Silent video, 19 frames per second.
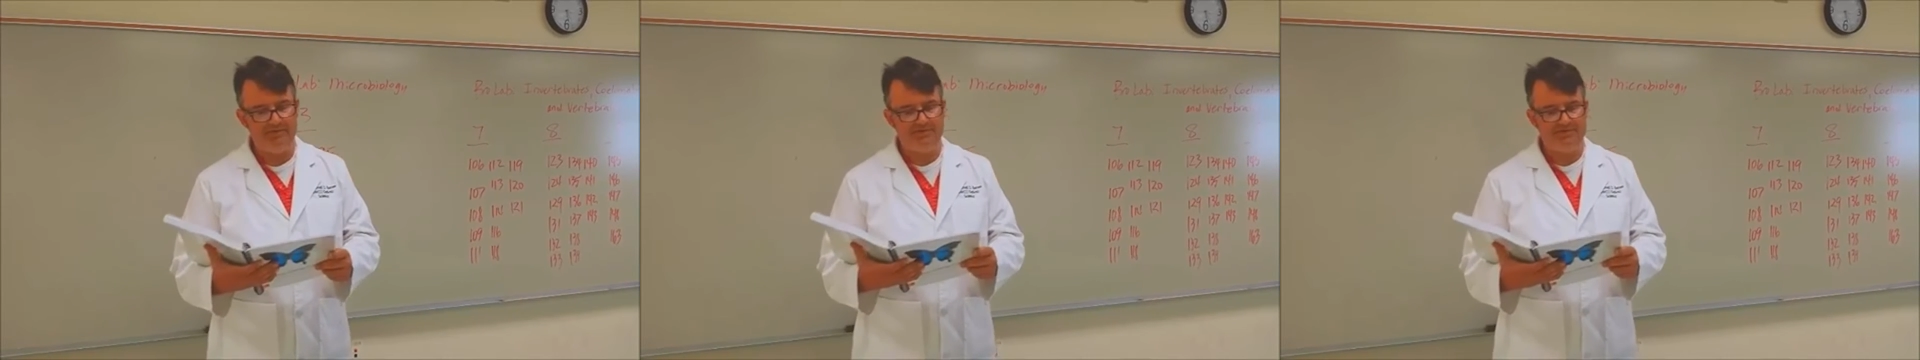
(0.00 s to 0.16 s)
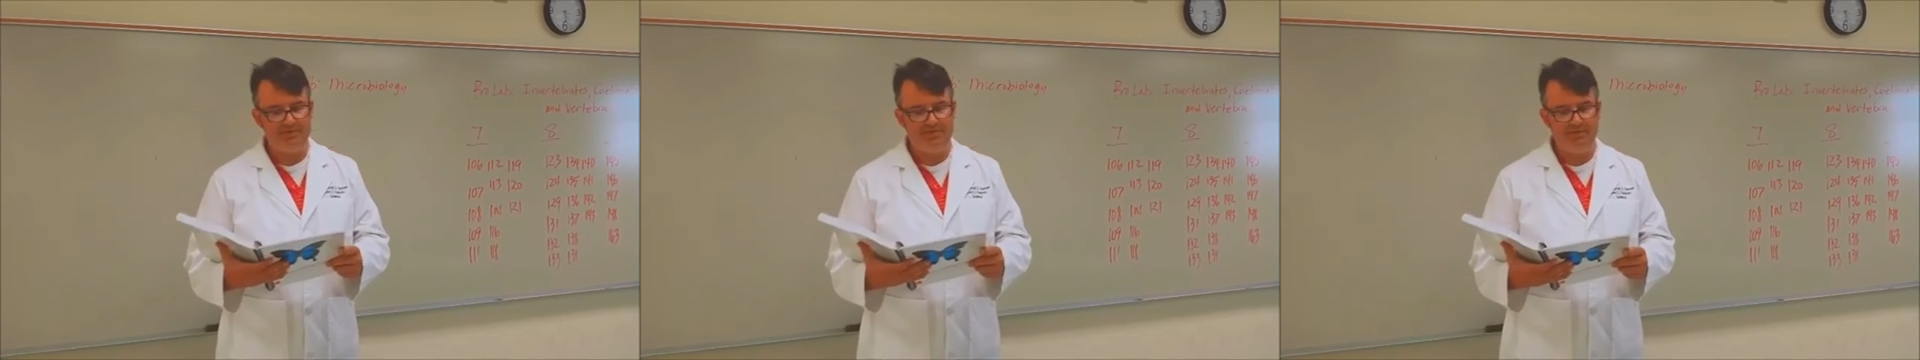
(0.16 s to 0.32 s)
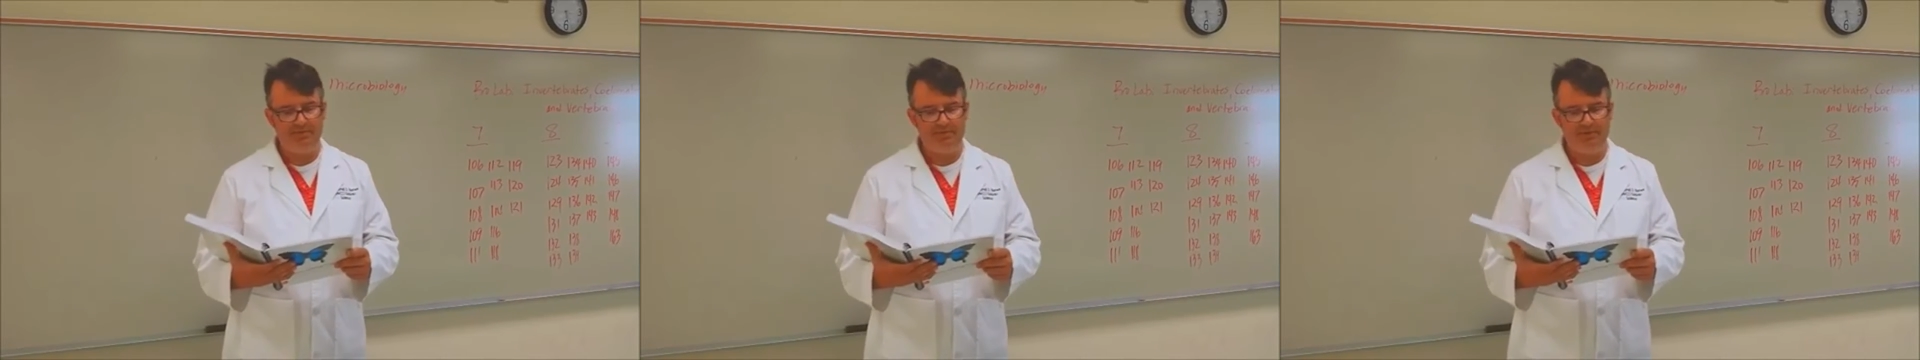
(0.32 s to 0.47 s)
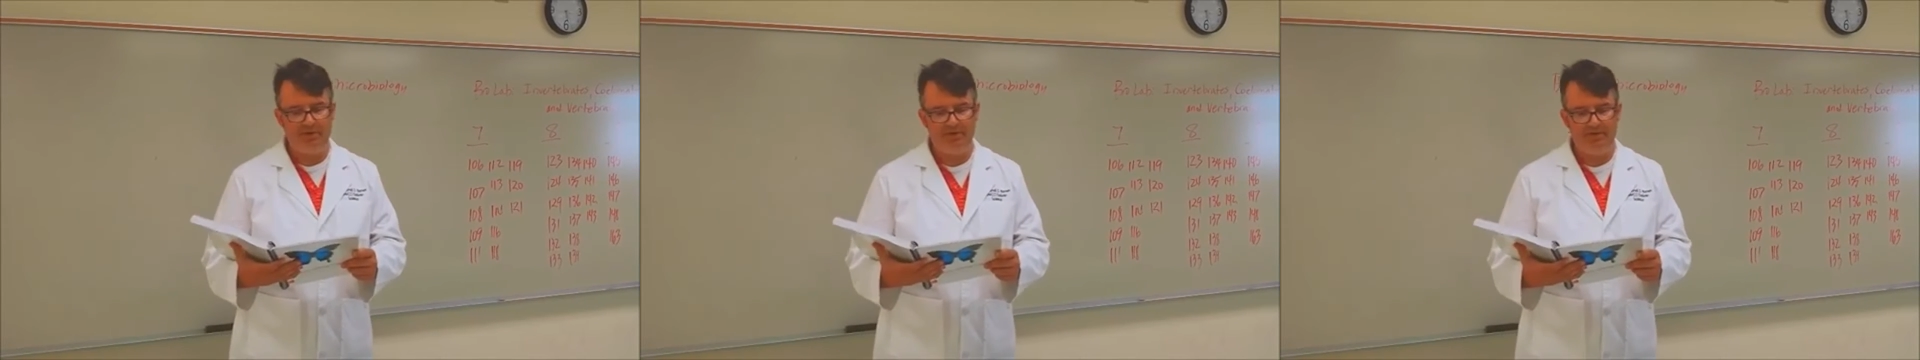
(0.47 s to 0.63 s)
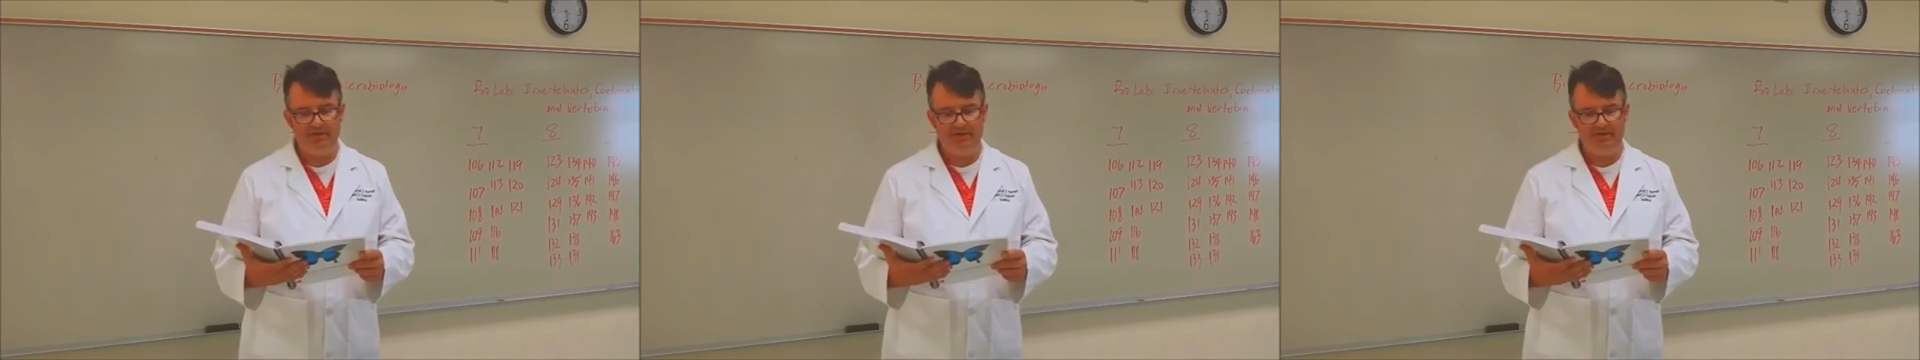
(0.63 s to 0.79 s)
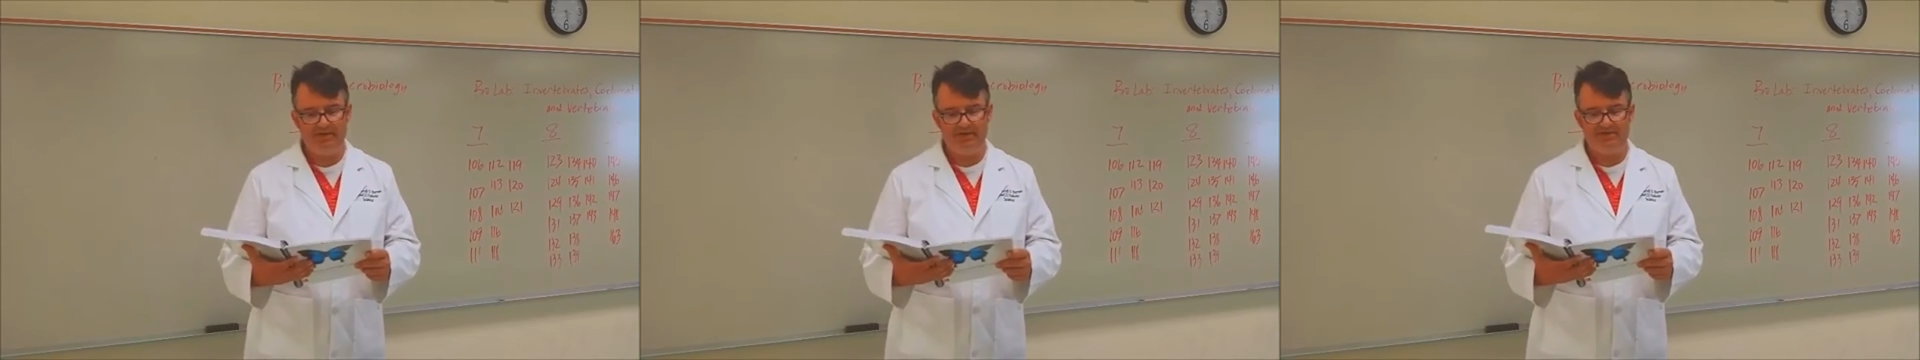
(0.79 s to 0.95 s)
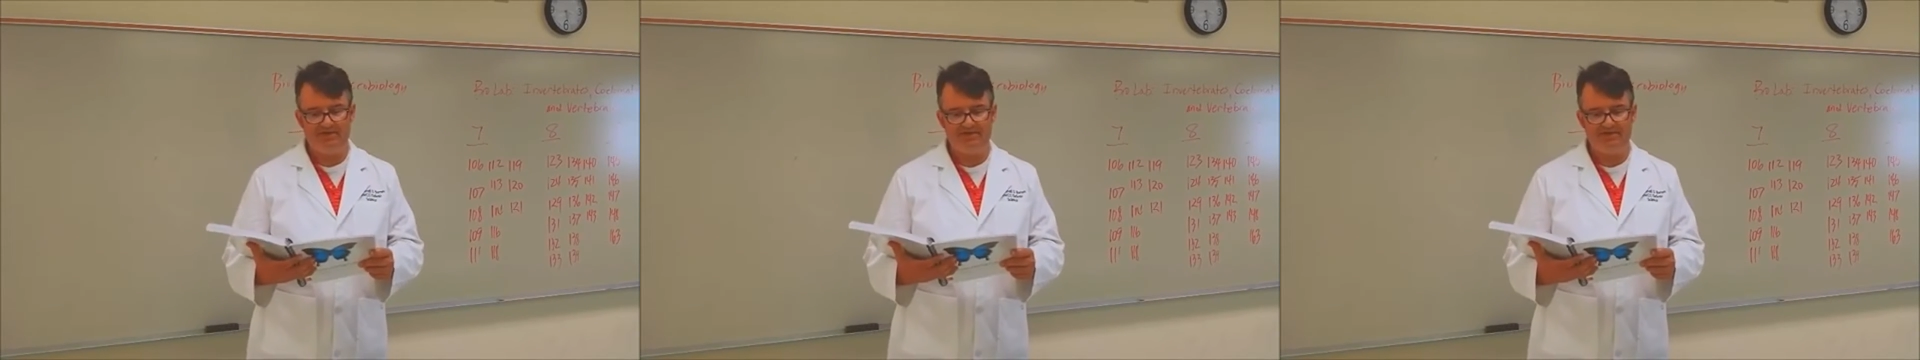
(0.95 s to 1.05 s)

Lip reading: pseudopodia,